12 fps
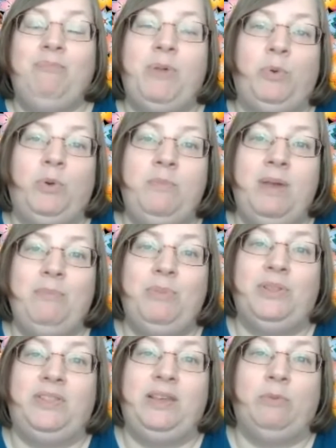But
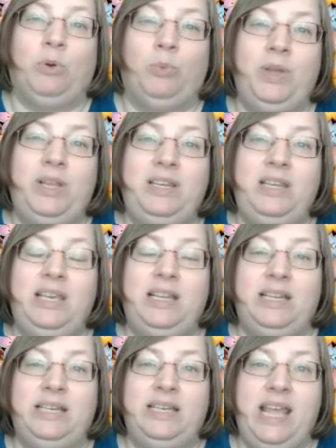remember that they were written
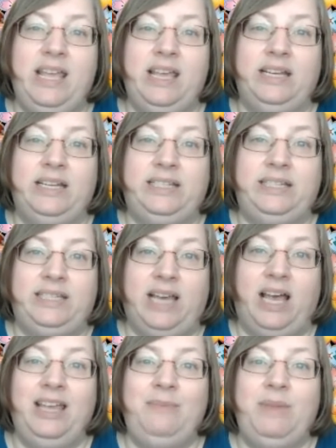in a, in a
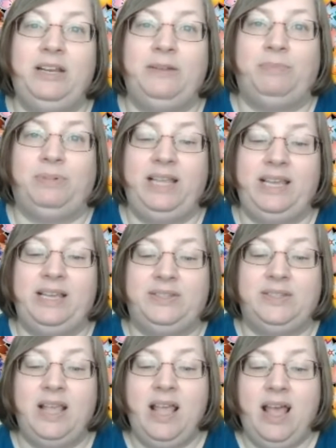time and a
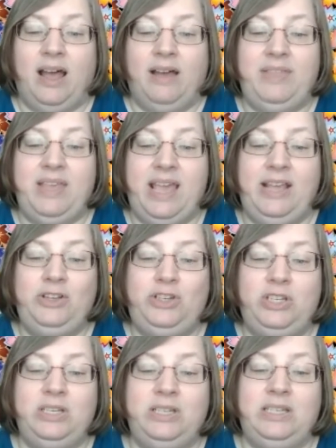place of the
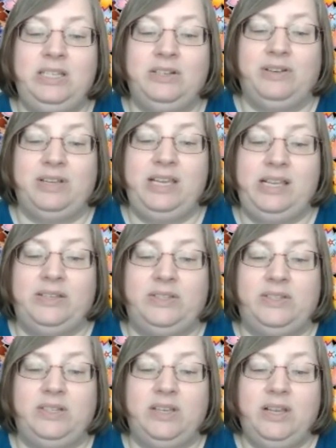ancient Near
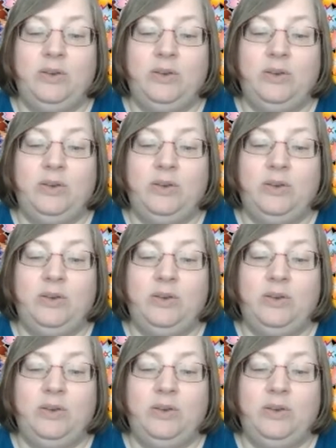East